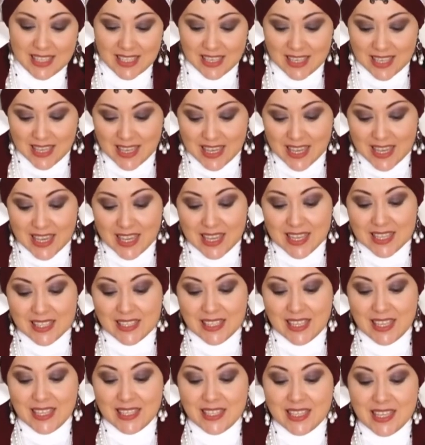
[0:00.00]

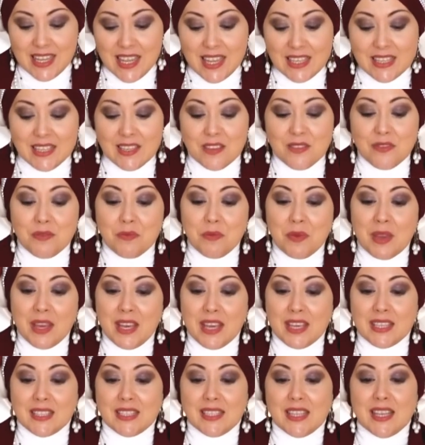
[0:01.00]
soulmate in
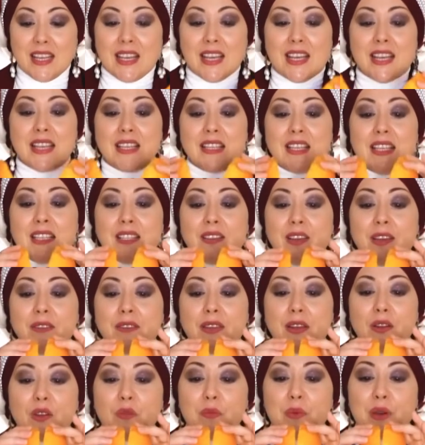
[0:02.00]
your
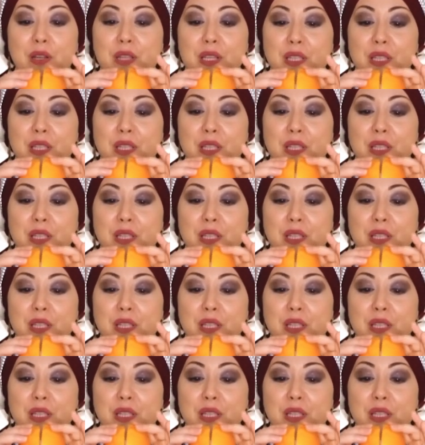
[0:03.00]
dreams.